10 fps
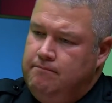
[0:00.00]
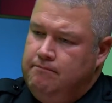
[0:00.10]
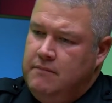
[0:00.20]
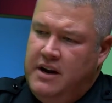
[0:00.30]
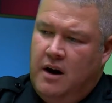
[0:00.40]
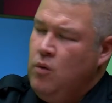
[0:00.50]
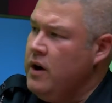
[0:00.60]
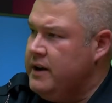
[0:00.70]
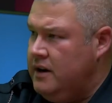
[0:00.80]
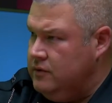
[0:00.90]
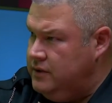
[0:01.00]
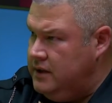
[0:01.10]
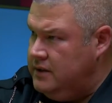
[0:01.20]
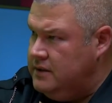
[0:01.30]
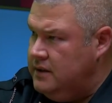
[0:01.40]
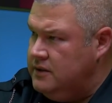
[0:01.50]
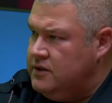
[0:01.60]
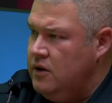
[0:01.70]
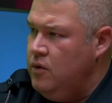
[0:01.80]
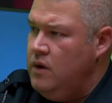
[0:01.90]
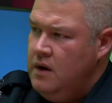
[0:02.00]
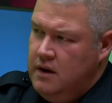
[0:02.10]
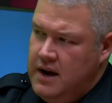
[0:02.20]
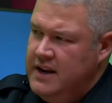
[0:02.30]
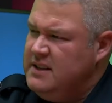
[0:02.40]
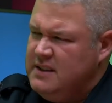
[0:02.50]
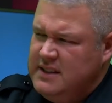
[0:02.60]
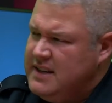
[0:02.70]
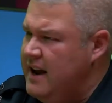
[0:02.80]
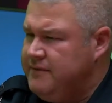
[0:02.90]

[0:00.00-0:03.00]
may not work in all cities. And so agencies have